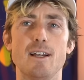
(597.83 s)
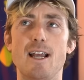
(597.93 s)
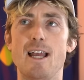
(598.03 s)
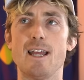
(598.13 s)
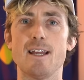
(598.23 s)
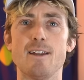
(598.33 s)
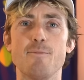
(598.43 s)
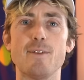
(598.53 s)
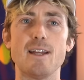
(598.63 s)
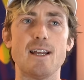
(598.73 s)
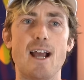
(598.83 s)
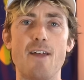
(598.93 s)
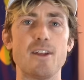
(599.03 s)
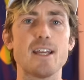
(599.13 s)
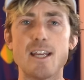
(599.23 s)
And I
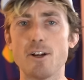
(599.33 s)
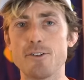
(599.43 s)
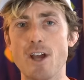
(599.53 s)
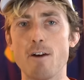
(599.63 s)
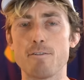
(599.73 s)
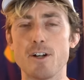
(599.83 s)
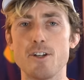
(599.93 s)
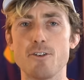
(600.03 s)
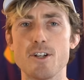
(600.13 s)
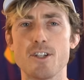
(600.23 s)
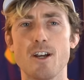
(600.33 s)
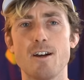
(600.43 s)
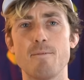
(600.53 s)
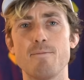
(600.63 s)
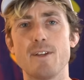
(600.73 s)
think he goes out for an injury
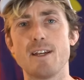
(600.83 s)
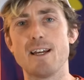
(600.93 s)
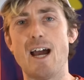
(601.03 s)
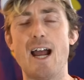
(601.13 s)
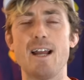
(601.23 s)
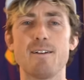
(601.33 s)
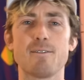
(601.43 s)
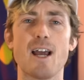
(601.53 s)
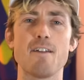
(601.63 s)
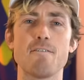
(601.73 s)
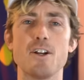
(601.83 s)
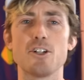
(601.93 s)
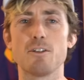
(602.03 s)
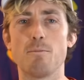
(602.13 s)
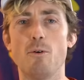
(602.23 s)
sub. I kind of finish
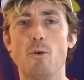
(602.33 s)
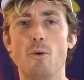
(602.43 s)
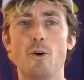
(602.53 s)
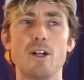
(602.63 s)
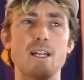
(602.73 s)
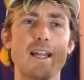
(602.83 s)
the point